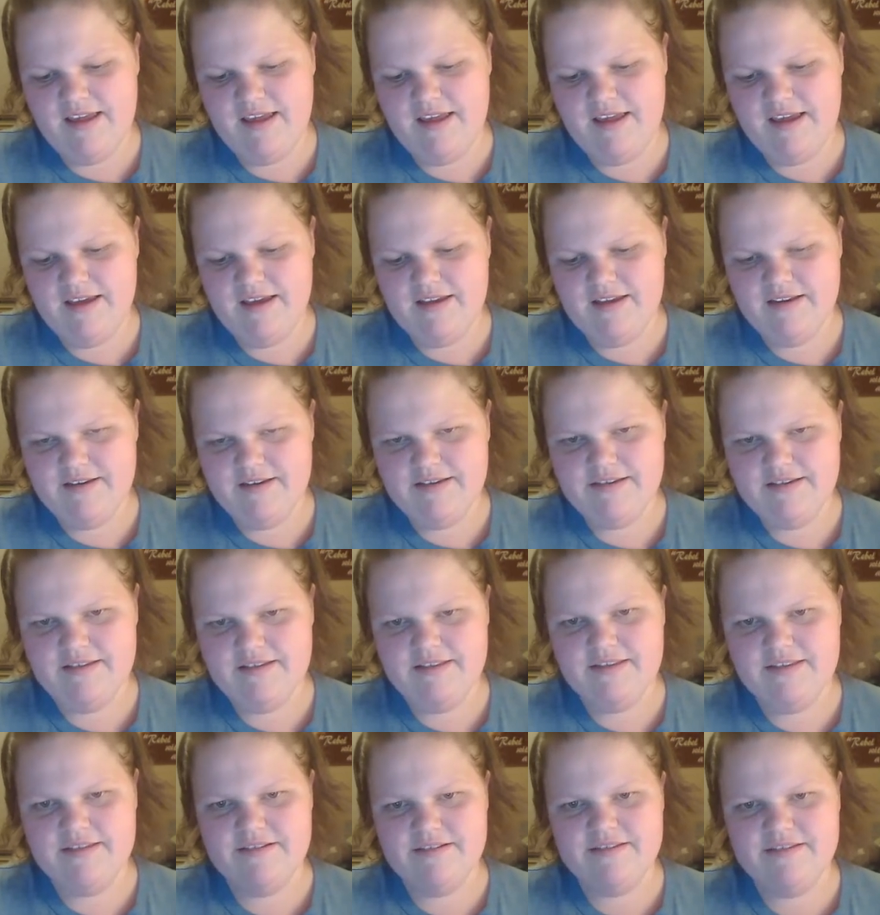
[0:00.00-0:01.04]
and
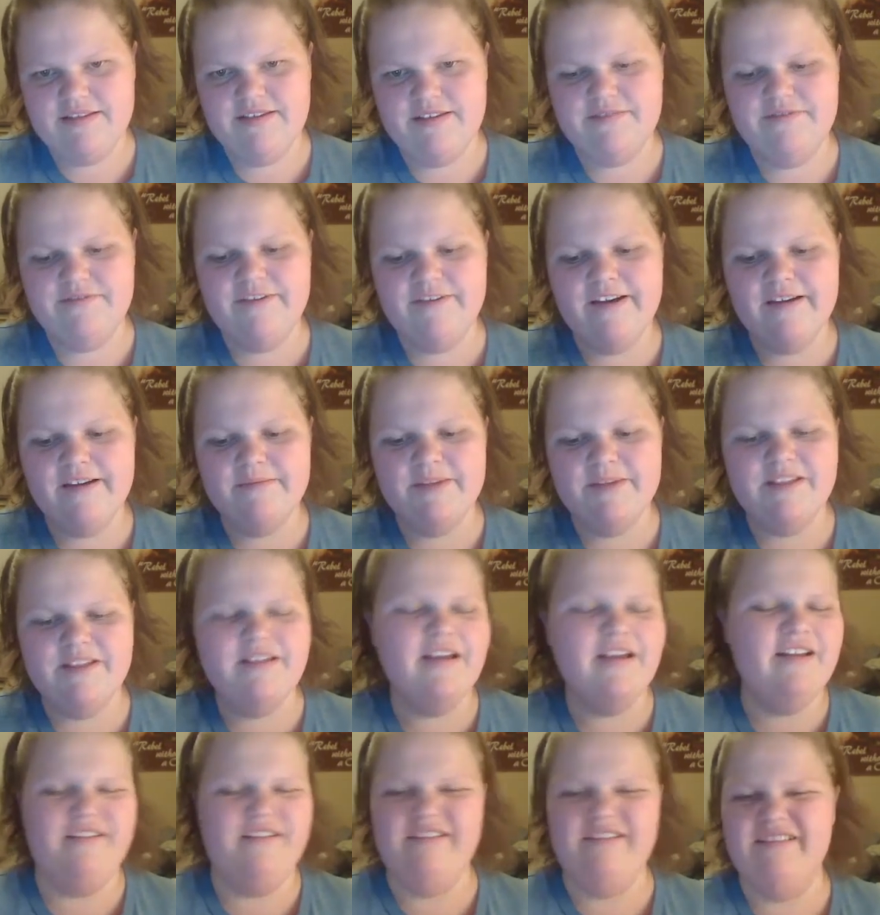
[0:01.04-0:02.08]
there's like fragment,
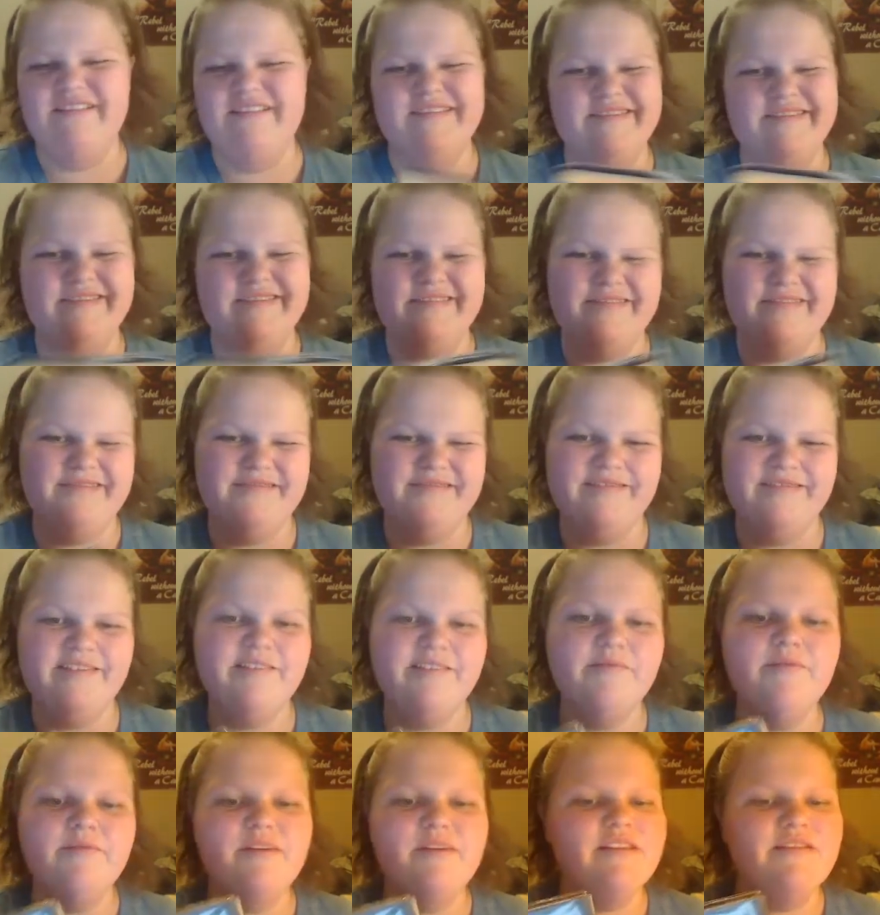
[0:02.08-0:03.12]

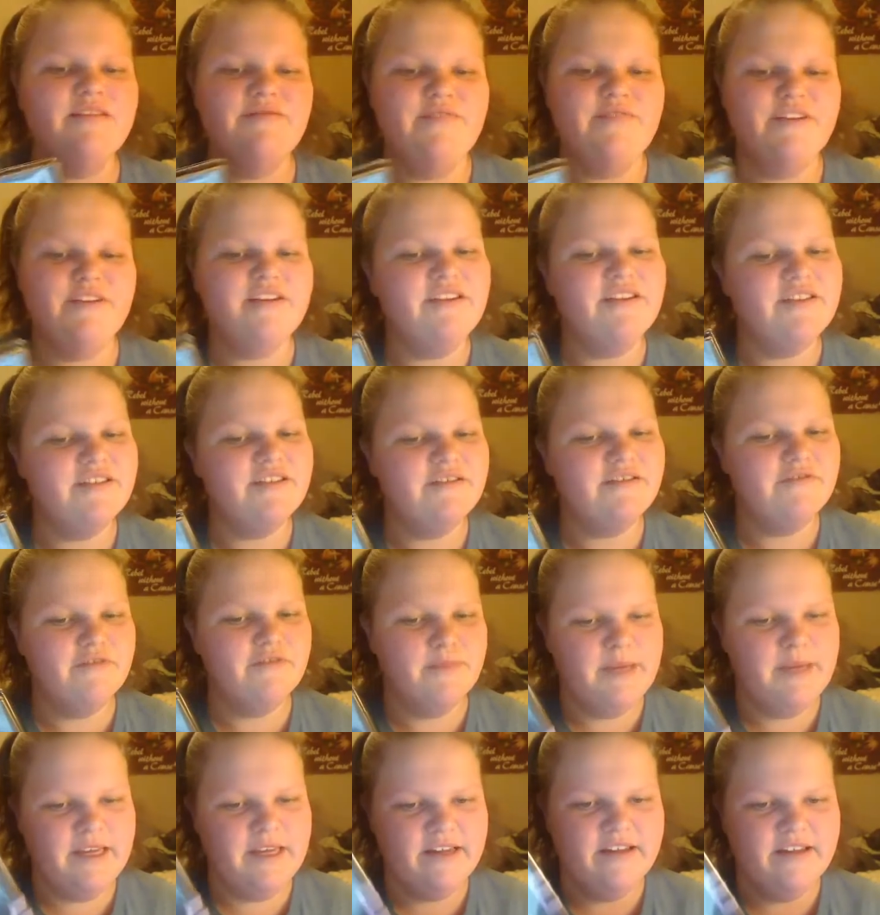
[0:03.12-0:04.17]
it wasn't very good for
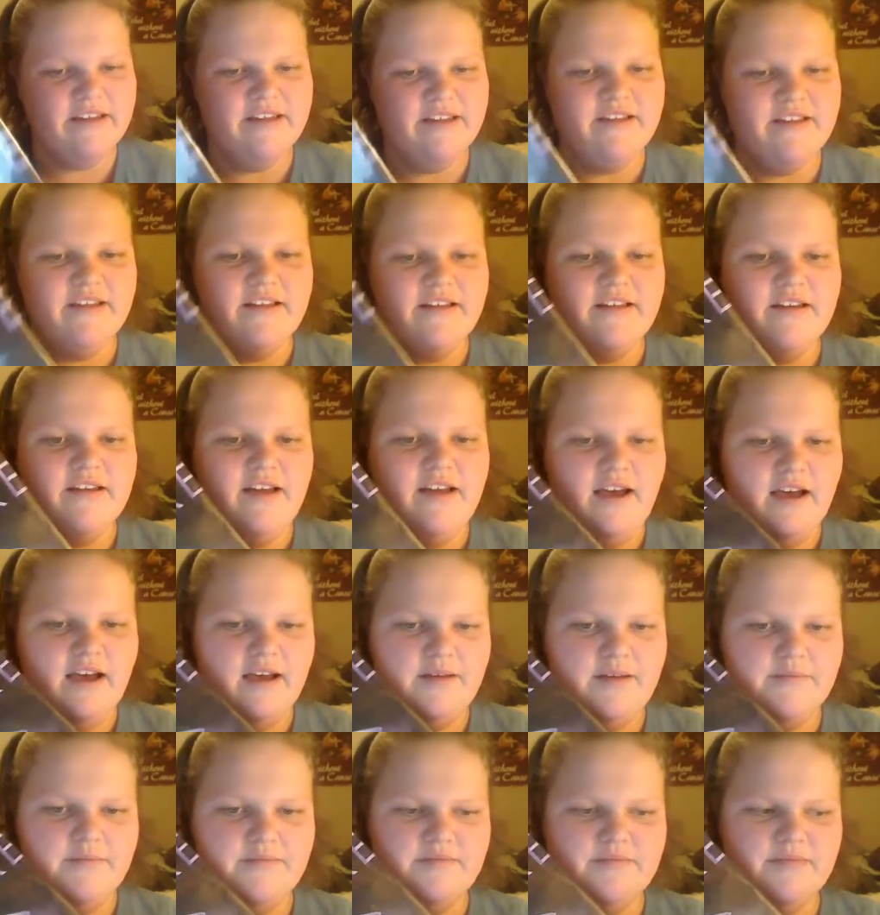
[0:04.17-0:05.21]
me.
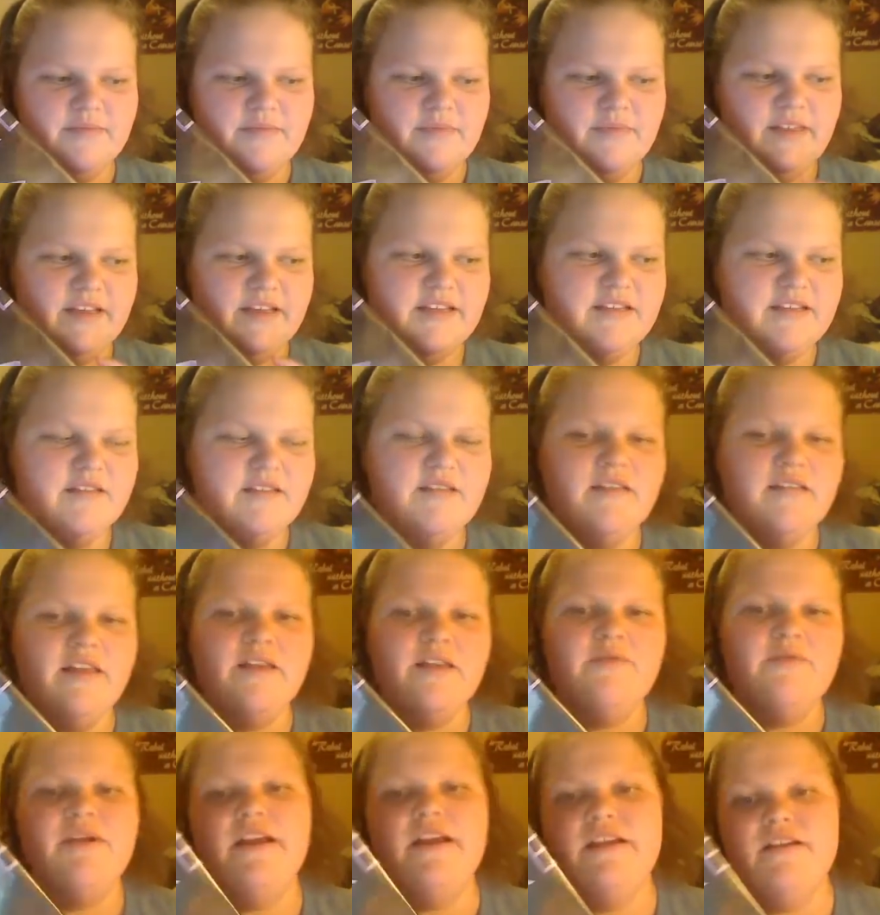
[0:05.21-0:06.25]

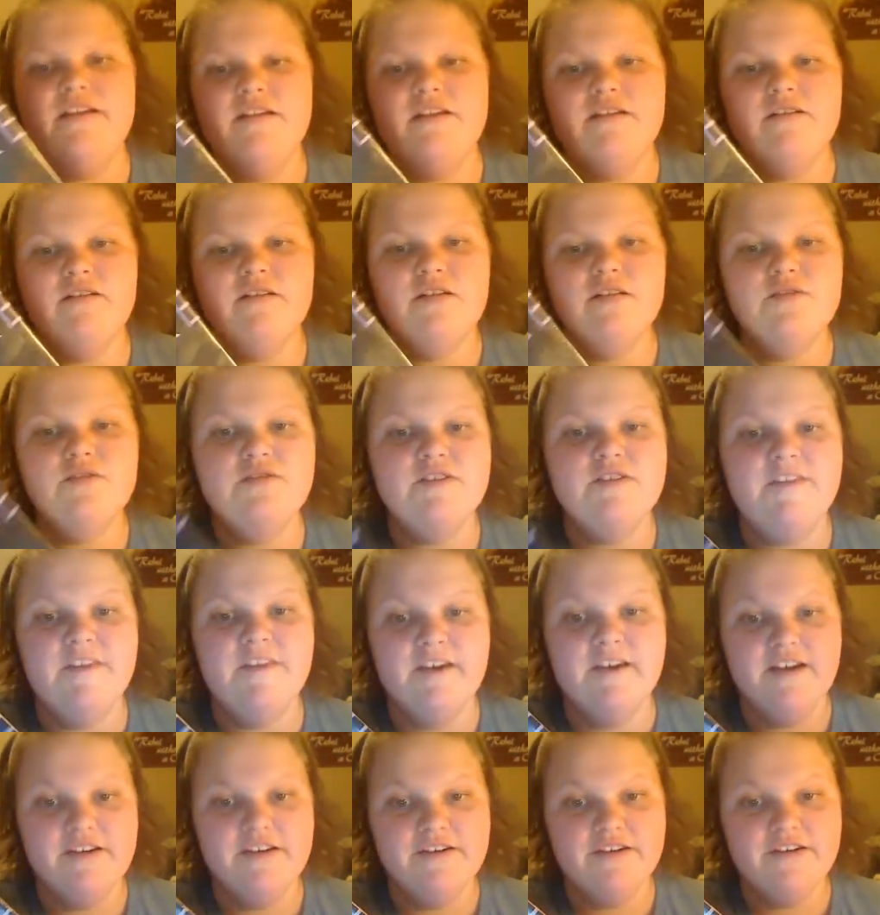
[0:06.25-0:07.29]
Like when I closed the
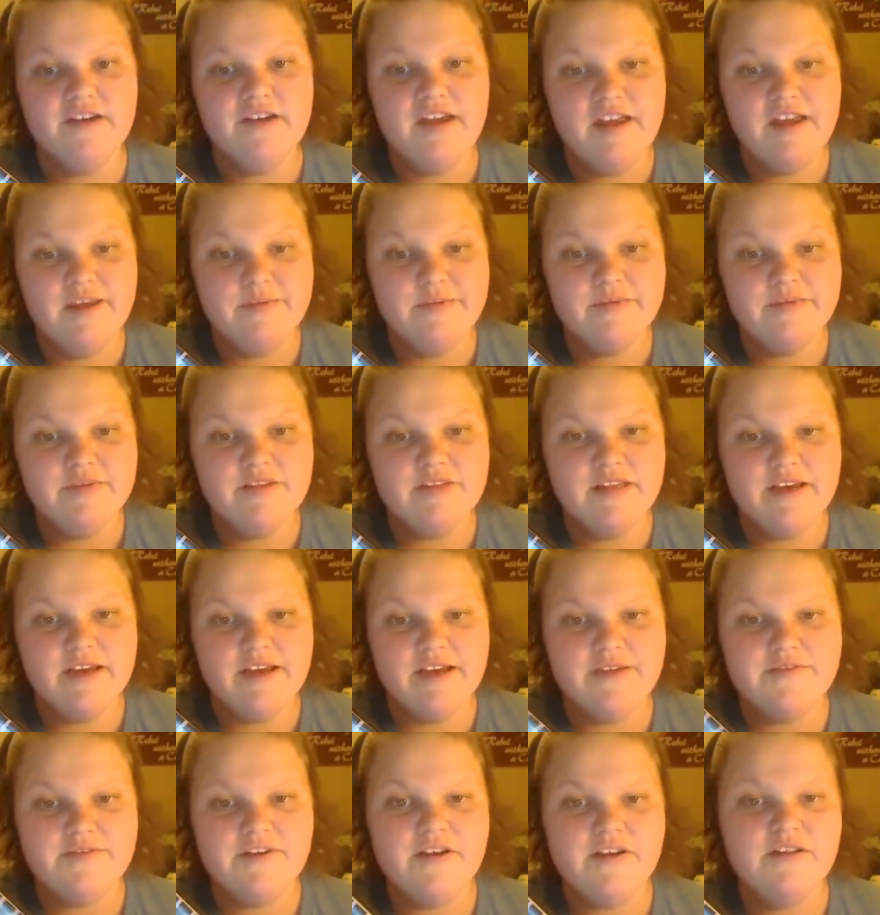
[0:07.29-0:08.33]
Hunger Games, like
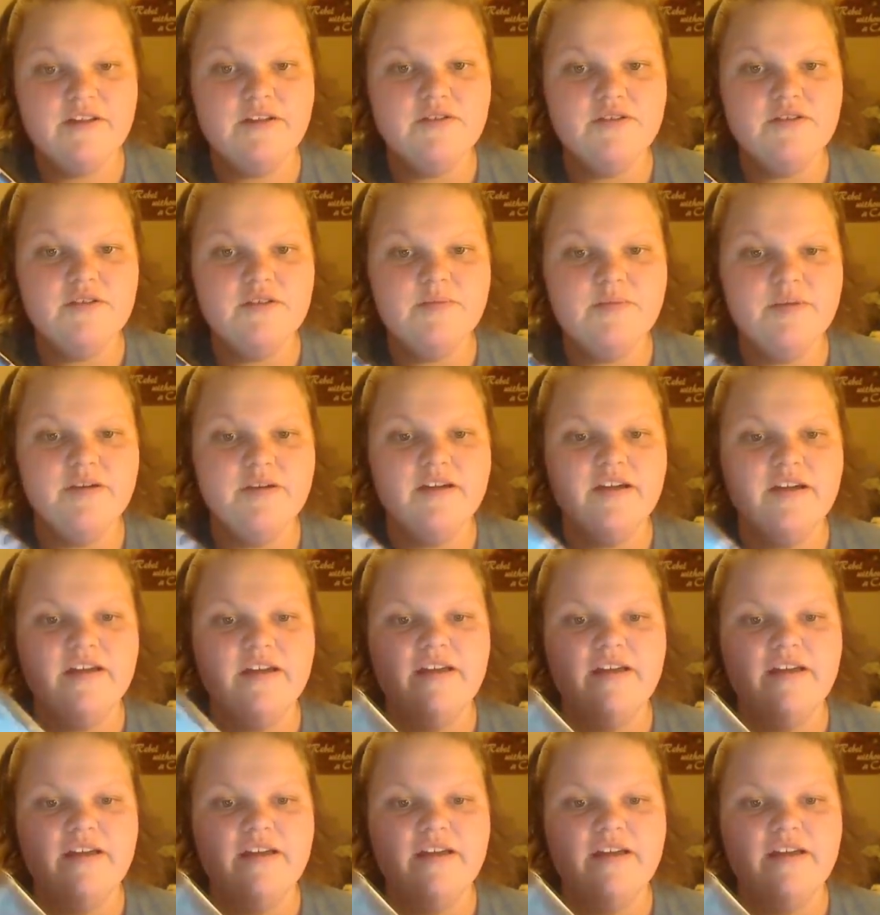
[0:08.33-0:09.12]
after I closed the book,